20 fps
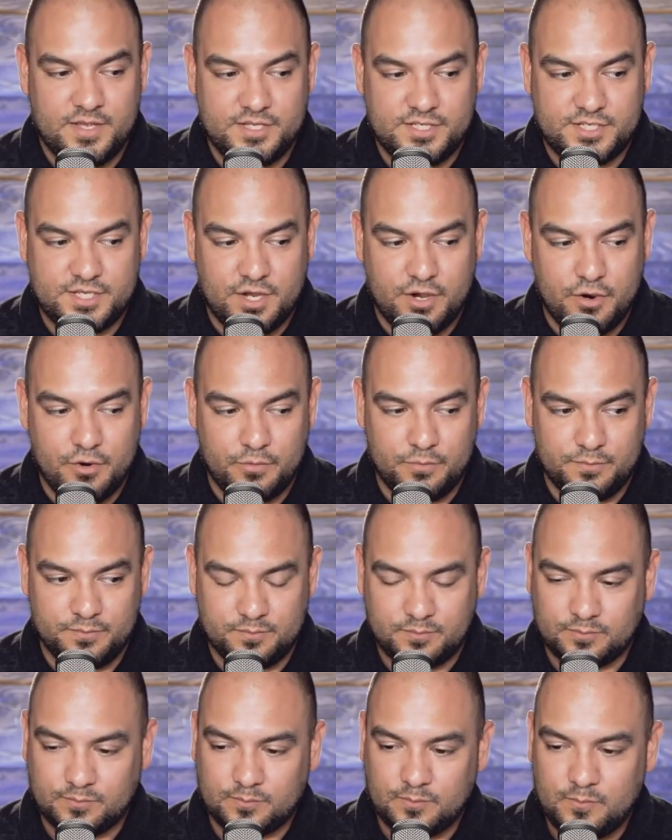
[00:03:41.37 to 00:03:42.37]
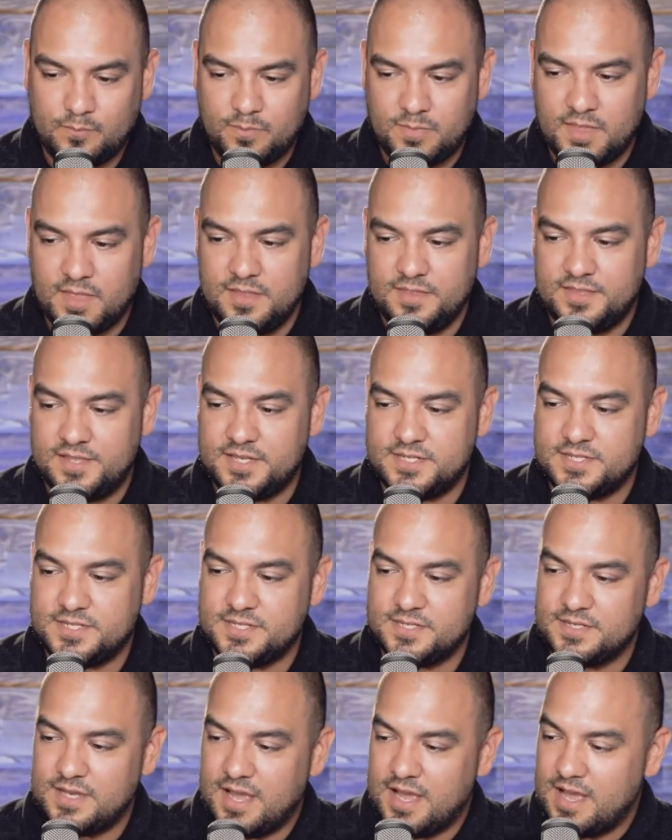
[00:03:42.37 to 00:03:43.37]
So
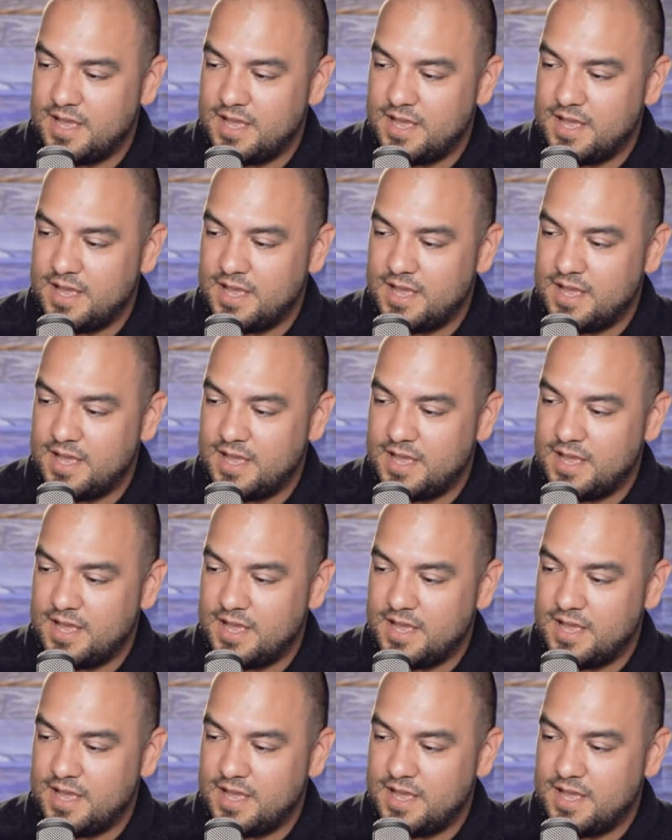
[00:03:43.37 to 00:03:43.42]
this